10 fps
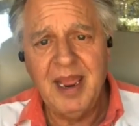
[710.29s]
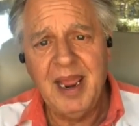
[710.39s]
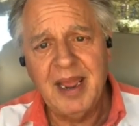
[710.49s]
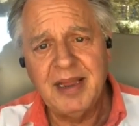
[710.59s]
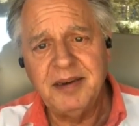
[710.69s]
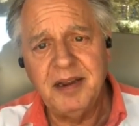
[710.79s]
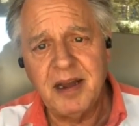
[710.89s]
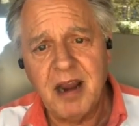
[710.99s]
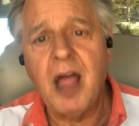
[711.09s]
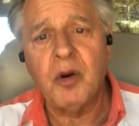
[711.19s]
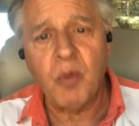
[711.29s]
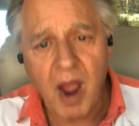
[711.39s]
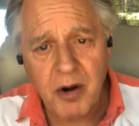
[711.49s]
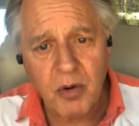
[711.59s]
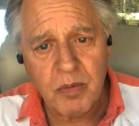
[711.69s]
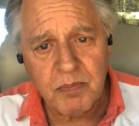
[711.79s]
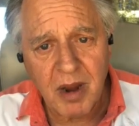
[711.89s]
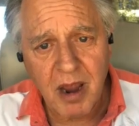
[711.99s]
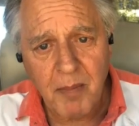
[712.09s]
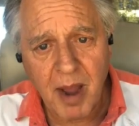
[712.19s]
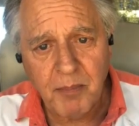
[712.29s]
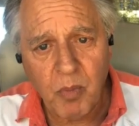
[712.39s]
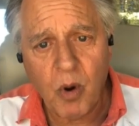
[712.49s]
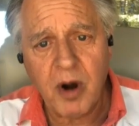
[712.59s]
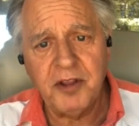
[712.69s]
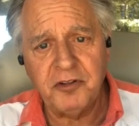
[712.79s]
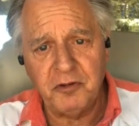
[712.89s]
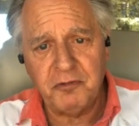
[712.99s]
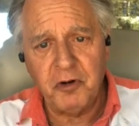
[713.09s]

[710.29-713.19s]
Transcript: and Colorado come on board as the